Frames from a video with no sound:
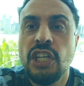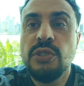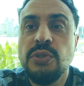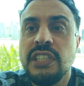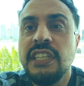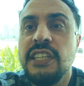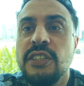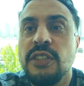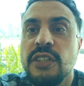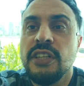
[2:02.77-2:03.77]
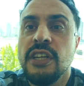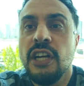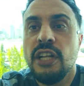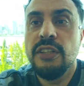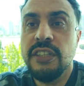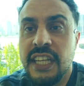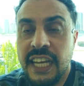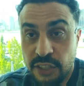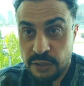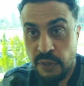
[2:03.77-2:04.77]
Usually you're looking
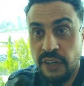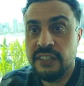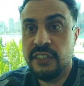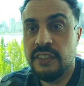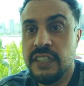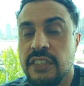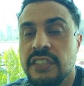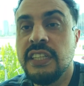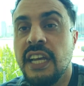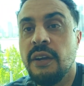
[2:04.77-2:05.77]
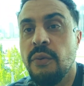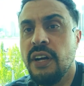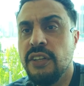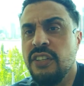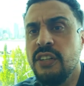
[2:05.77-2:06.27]
at your partner and you're saying, well,